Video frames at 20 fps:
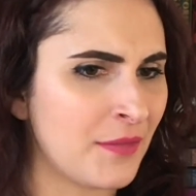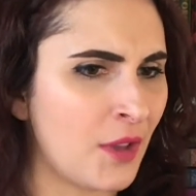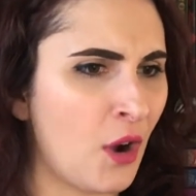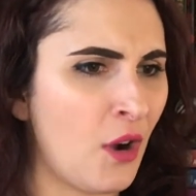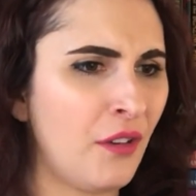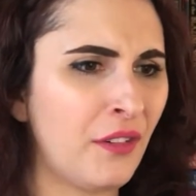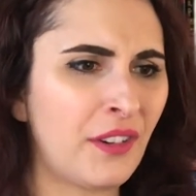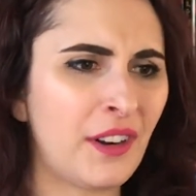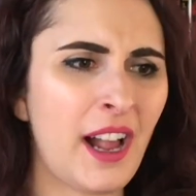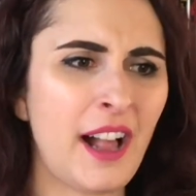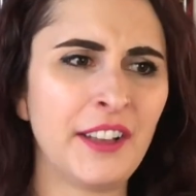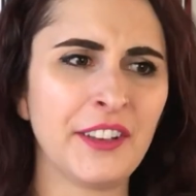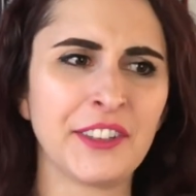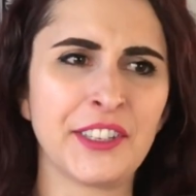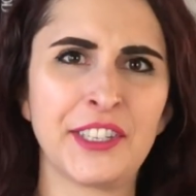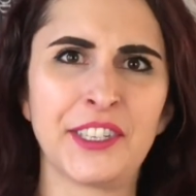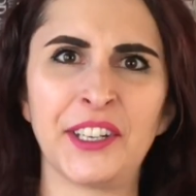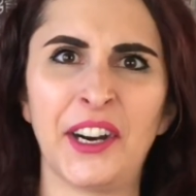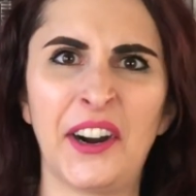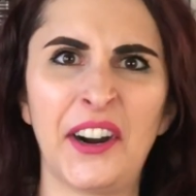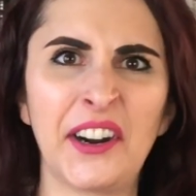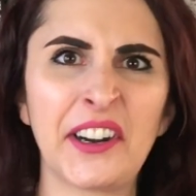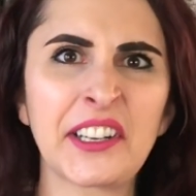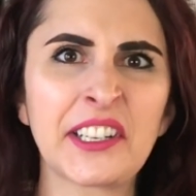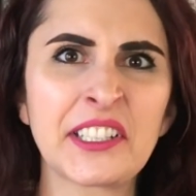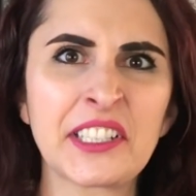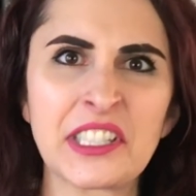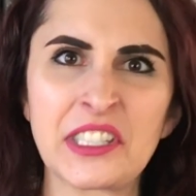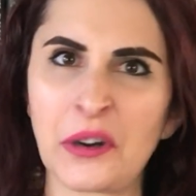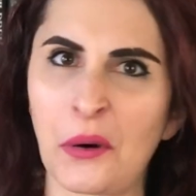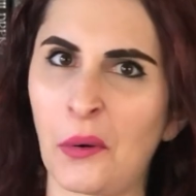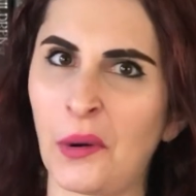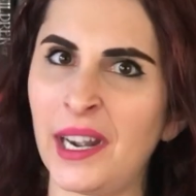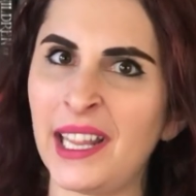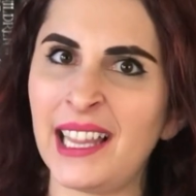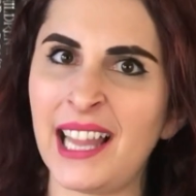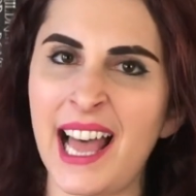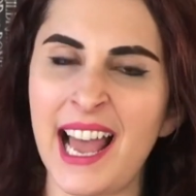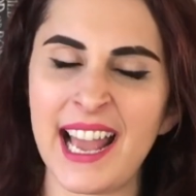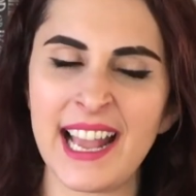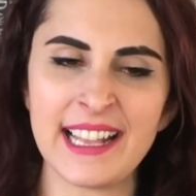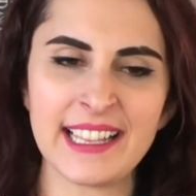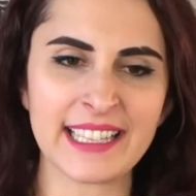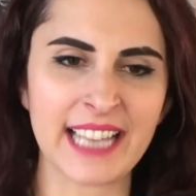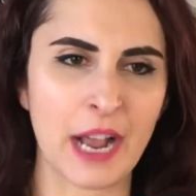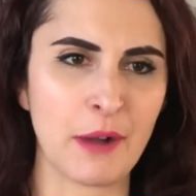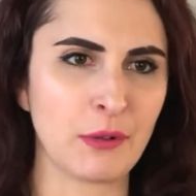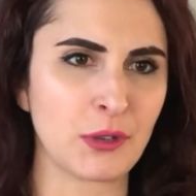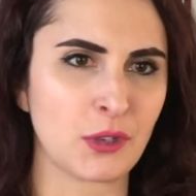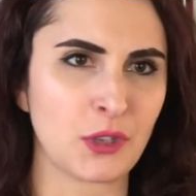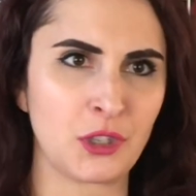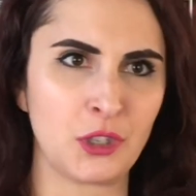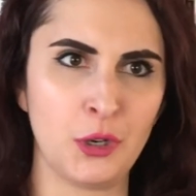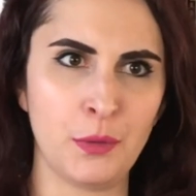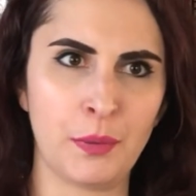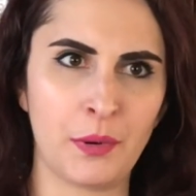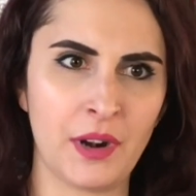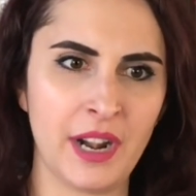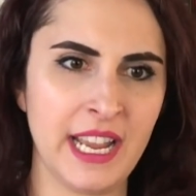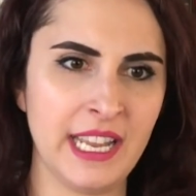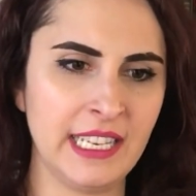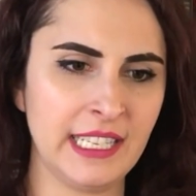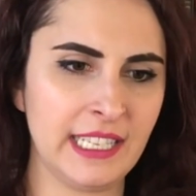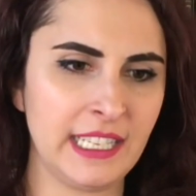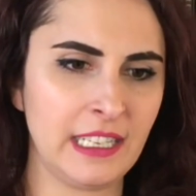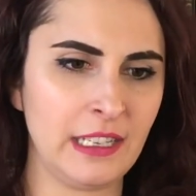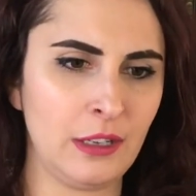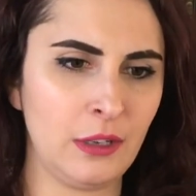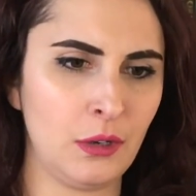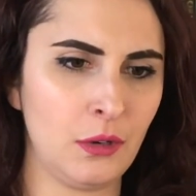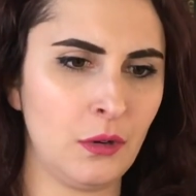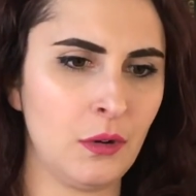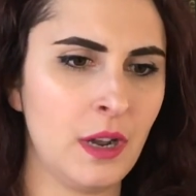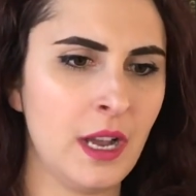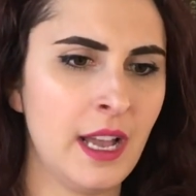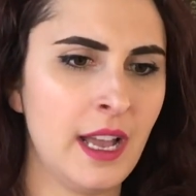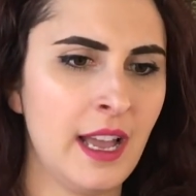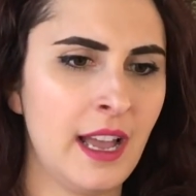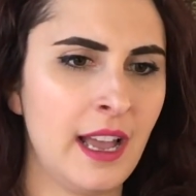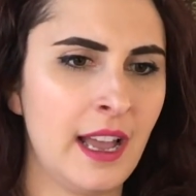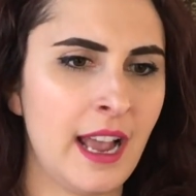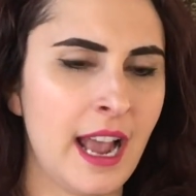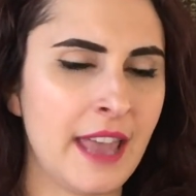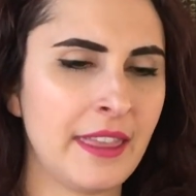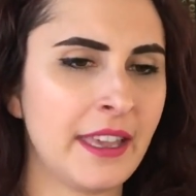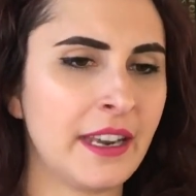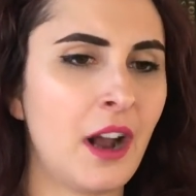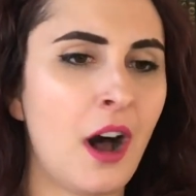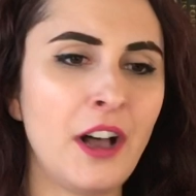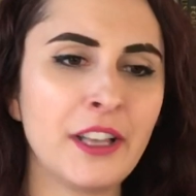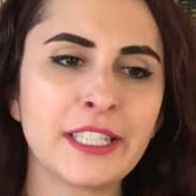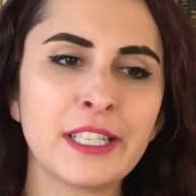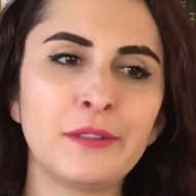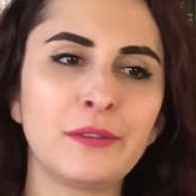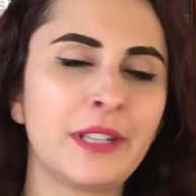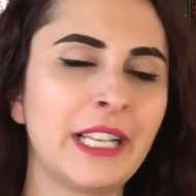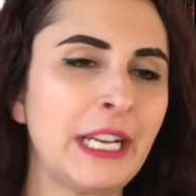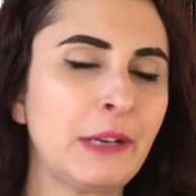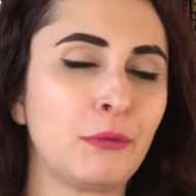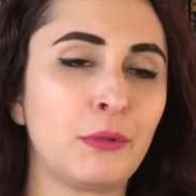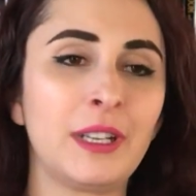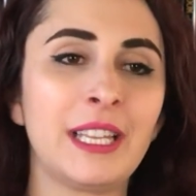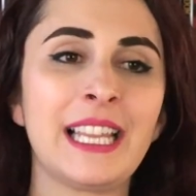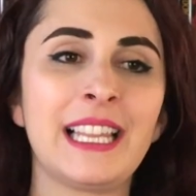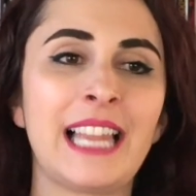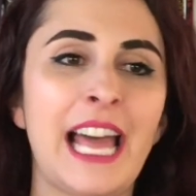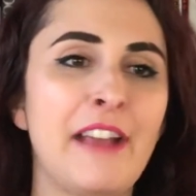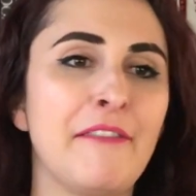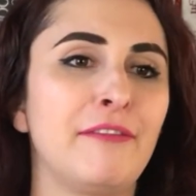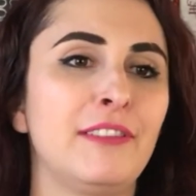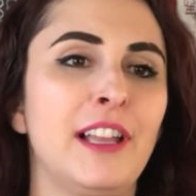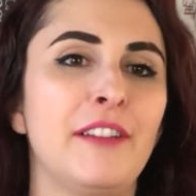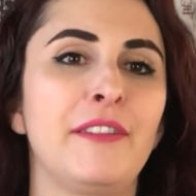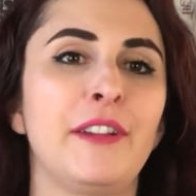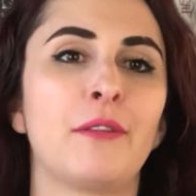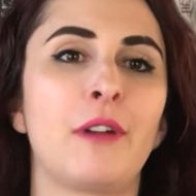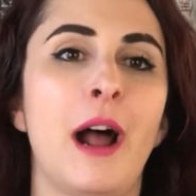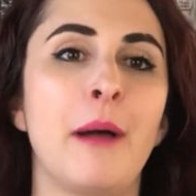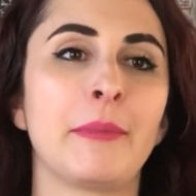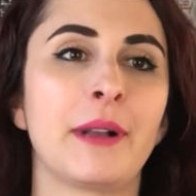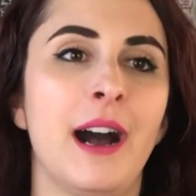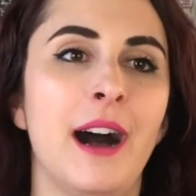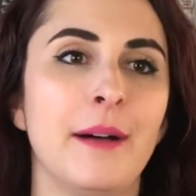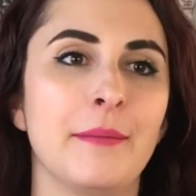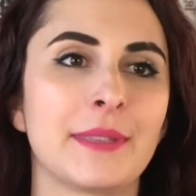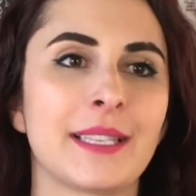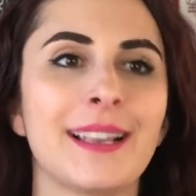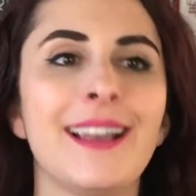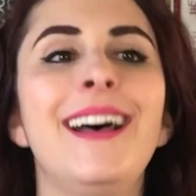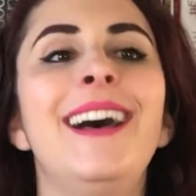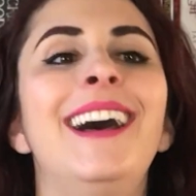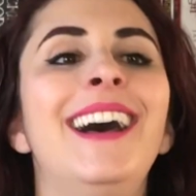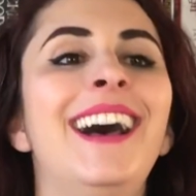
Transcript: overall dark storylines I was super into. And then also like really light fluffy rom-coms.